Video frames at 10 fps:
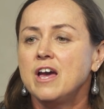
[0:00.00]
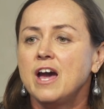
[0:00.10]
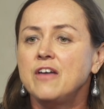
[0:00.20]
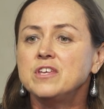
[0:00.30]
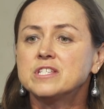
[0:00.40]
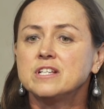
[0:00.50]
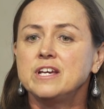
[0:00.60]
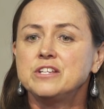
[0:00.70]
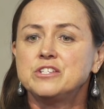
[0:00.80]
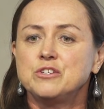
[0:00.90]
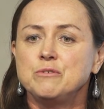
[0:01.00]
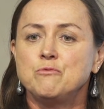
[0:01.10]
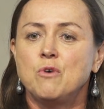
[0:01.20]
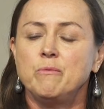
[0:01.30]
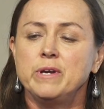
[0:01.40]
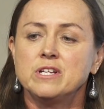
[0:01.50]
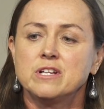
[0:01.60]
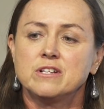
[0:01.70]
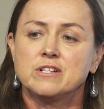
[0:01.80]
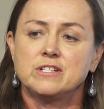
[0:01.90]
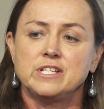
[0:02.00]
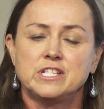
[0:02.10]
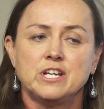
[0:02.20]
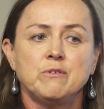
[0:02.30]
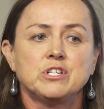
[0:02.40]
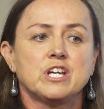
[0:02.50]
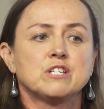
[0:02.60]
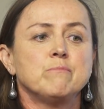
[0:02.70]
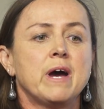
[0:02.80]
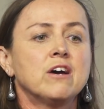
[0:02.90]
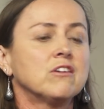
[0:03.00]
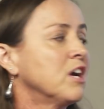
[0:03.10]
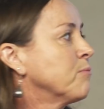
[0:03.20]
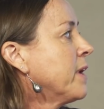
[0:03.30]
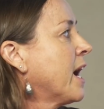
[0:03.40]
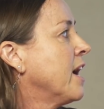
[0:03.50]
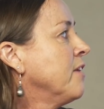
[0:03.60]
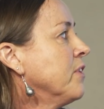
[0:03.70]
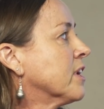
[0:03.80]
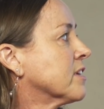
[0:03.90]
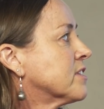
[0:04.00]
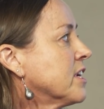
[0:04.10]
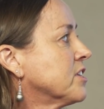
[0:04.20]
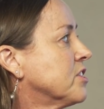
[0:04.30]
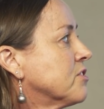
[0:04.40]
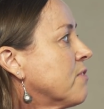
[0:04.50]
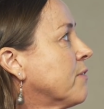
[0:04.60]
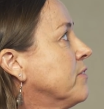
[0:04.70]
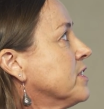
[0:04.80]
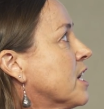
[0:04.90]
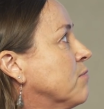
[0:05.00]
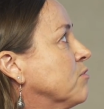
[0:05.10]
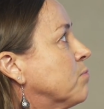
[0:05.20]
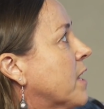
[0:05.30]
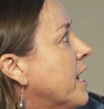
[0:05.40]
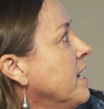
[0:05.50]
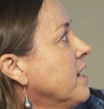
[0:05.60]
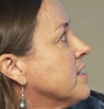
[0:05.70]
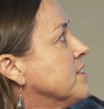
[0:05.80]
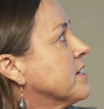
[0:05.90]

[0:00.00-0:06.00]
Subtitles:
And this leads to what we distinguish as male-like behavior, such as rough and tumble play, as you